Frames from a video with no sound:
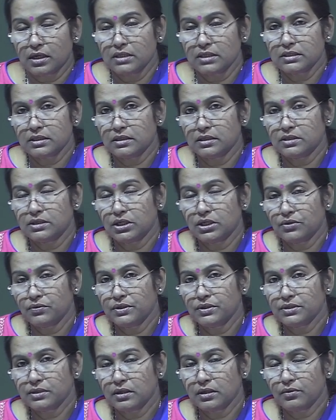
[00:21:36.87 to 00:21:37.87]
in a
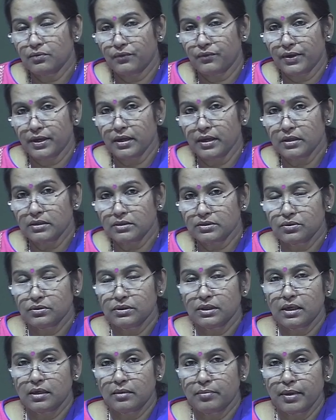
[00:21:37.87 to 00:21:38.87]
sequential way, so
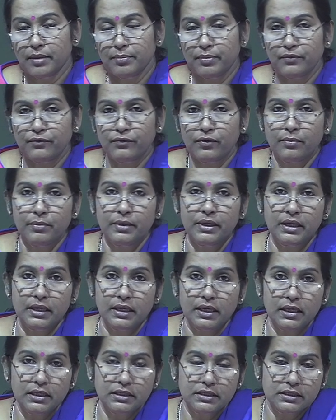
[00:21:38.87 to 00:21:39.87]
that by performing
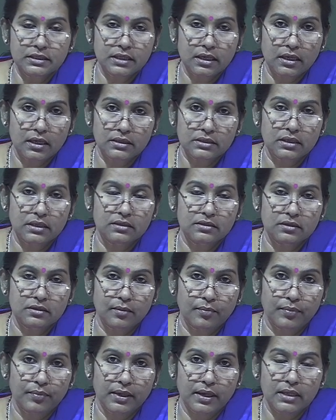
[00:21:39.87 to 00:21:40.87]
each task and
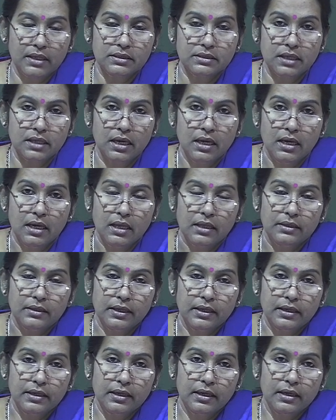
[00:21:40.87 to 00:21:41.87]
subtask,
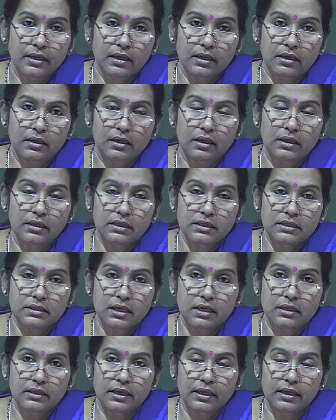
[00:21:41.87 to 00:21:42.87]
they can
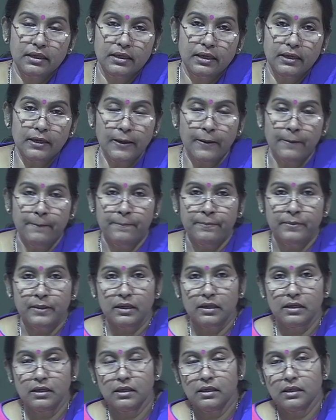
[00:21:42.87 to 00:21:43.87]
understand, they can
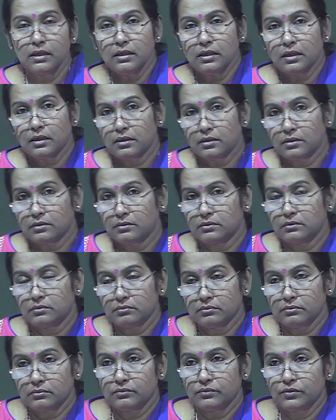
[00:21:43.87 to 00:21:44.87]
learn
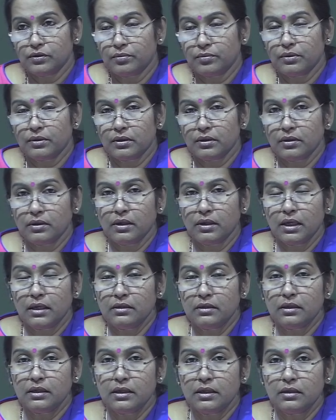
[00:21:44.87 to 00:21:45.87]

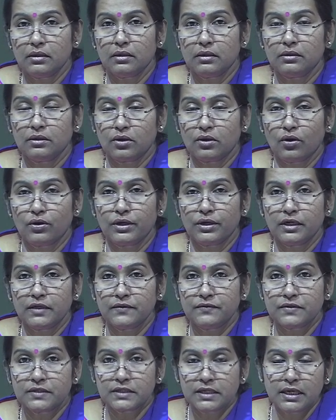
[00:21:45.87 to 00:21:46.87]
the cognitive
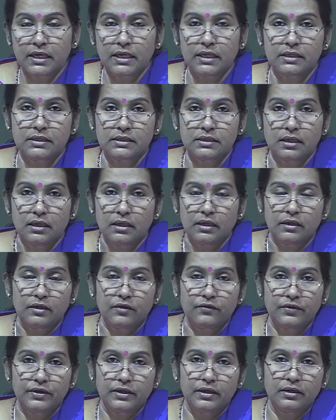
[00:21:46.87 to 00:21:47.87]
skills in
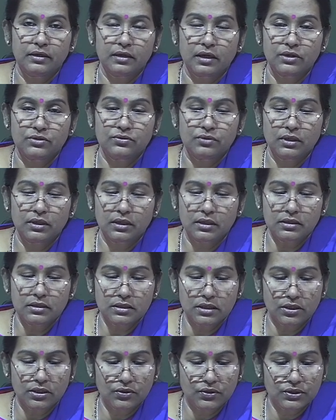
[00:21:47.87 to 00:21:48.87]
a very gradual and
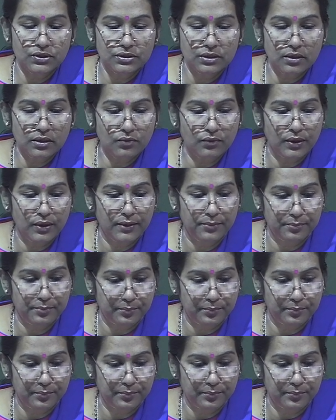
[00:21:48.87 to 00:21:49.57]
sequential way.